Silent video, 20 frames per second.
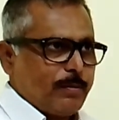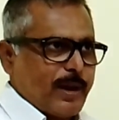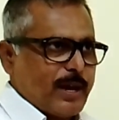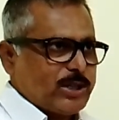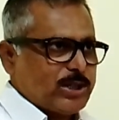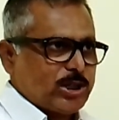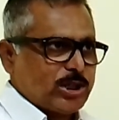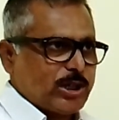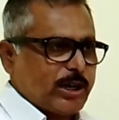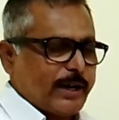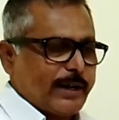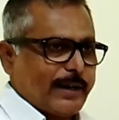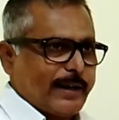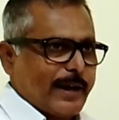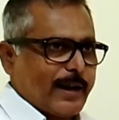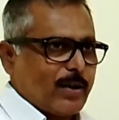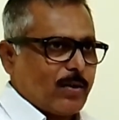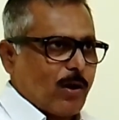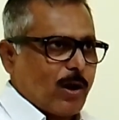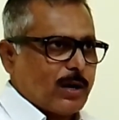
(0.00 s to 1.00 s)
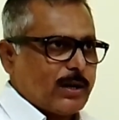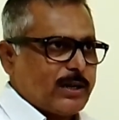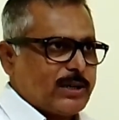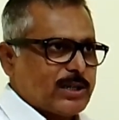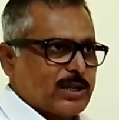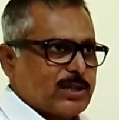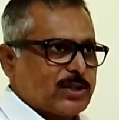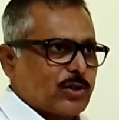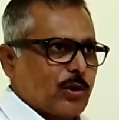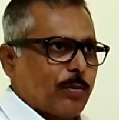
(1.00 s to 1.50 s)
magistrate take
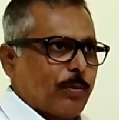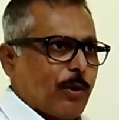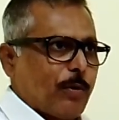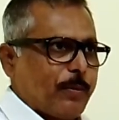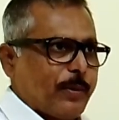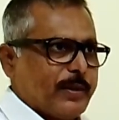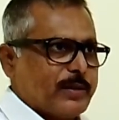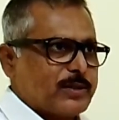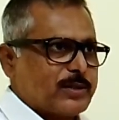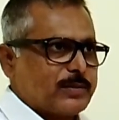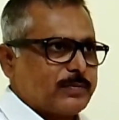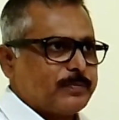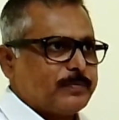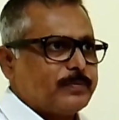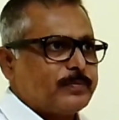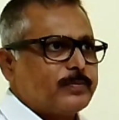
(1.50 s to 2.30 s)
cognizance of offence.